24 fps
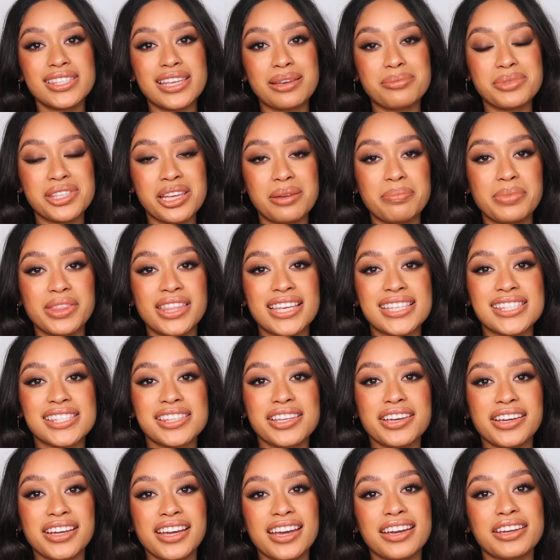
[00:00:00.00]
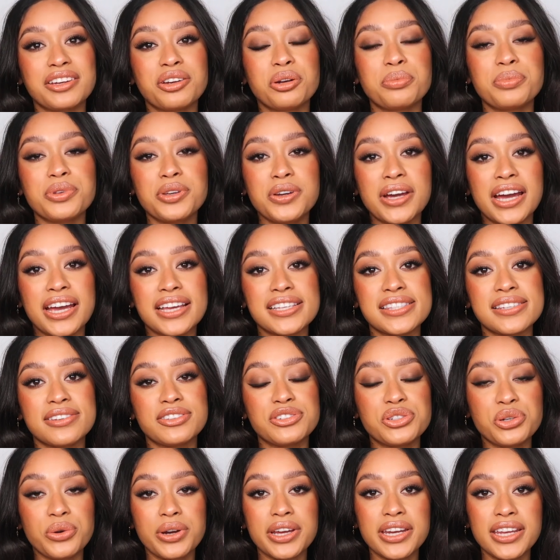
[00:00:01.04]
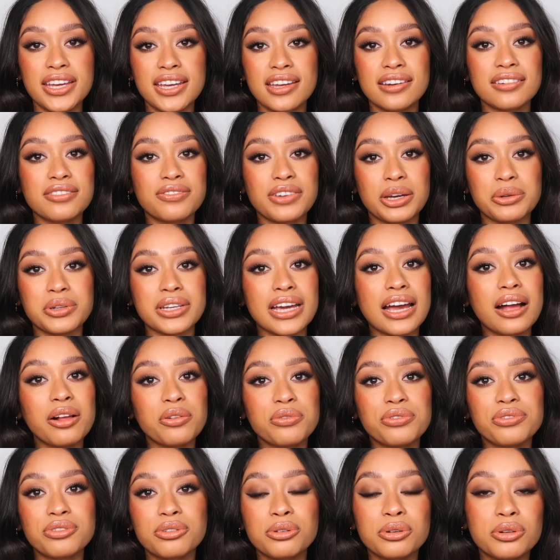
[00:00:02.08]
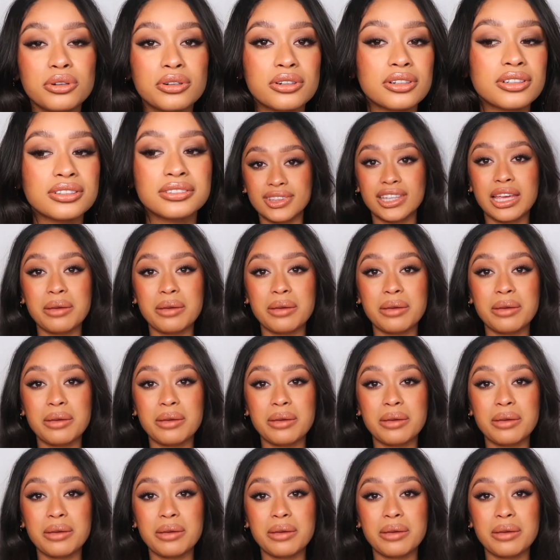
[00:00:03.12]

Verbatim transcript: sums up this look. I hope you guys enjoyed it, found it helpful.